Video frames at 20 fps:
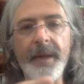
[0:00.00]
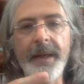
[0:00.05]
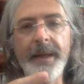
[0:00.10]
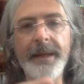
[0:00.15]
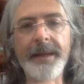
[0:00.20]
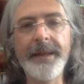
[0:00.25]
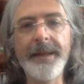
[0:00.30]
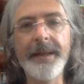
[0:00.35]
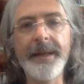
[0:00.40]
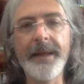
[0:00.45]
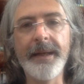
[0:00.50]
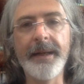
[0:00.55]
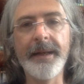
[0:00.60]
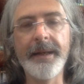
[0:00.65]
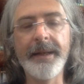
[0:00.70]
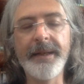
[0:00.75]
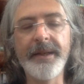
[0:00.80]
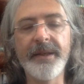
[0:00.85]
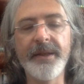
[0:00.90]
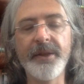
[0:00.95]
in
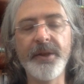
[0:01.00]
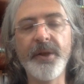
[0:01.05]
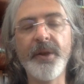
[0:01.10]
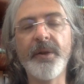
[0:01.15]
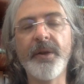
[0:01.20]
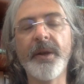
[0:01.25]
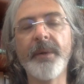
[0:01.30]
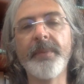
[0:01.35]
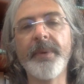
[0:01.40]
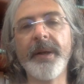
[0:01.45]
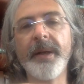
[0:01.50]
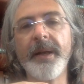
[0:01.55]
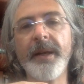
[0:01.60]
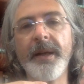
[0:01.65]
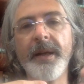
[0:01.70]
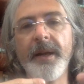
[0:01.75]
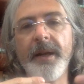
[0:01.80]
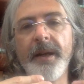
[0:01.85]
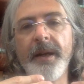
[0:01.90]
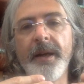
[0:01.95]
Eastern Europe,
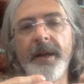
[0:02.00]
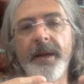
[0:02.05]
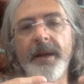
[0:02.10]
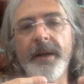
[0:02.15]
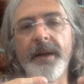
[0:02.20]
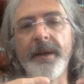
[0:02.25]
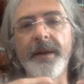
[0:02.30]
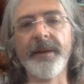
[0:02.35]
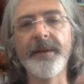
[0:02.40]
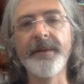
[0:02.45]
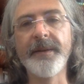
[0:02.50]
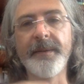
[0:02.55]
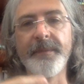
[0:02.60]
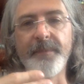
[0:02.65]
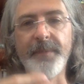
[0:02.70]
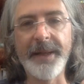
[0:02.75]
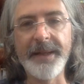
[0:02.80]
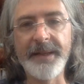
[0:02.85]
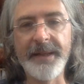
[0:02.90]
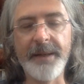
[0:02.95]

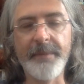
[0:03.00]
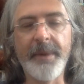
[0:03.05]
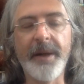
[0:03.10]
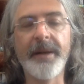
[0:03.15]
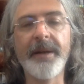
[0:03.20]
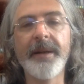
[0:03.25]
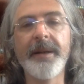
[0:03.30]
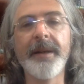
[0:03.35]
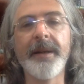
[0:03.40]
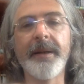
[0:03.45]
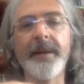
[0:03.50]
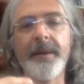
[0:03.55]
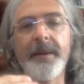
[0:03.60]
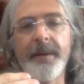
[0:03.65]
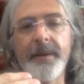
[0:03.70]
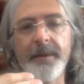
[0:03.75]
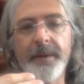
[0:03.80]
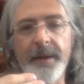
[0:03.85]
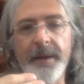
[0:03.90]
based in America,